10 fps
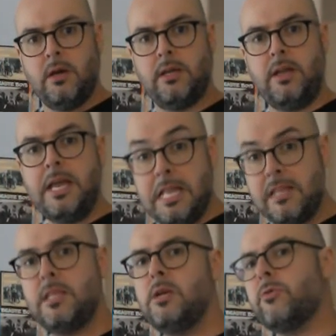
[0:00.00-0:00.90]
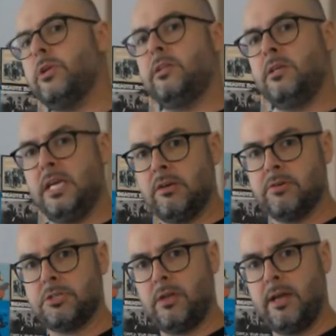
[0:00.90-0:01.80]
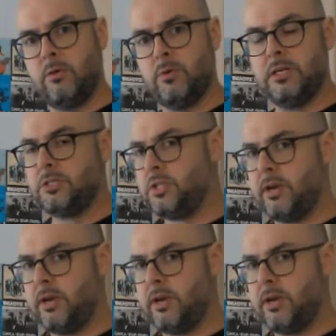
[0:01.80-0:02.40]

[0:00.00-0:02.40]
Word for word: In, in theory, in the English language,